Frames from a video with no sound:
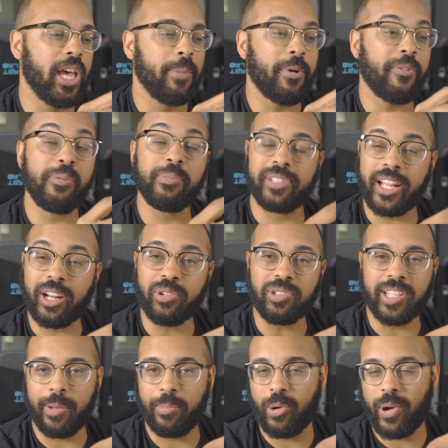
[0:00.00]
But from a technical
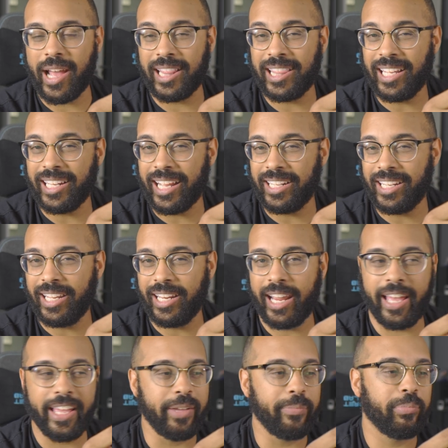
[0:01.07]
standpoint, I think they did
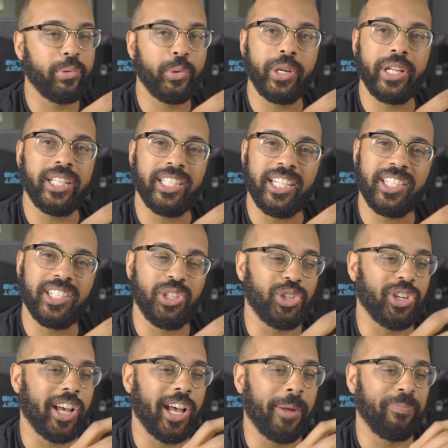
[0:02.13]
a pretty decent
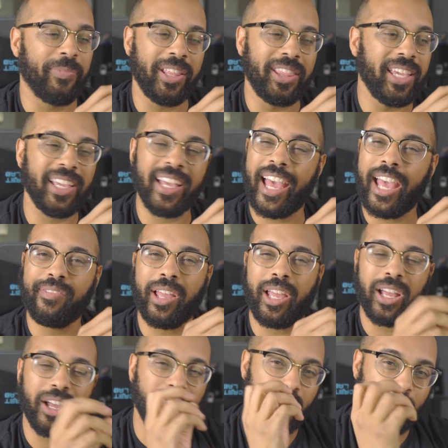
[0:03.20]
job. I think I have
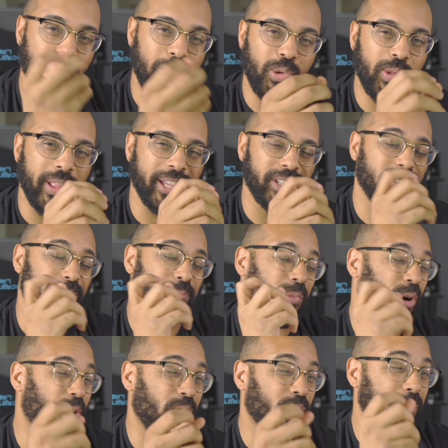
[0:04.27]
like a couple like
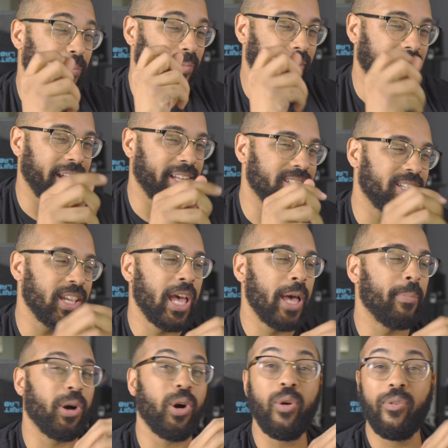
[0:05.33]
small complaints,
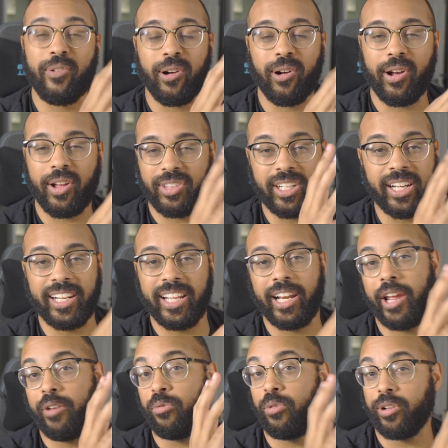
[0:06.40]
but overall I think they did
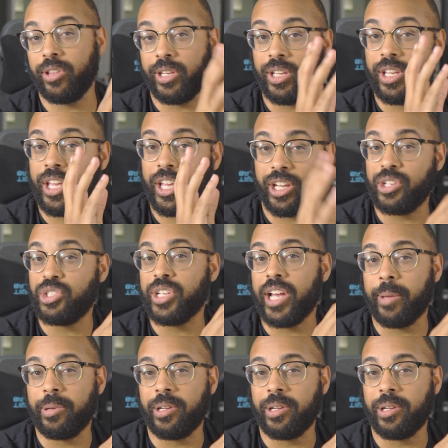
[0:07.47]
a really good job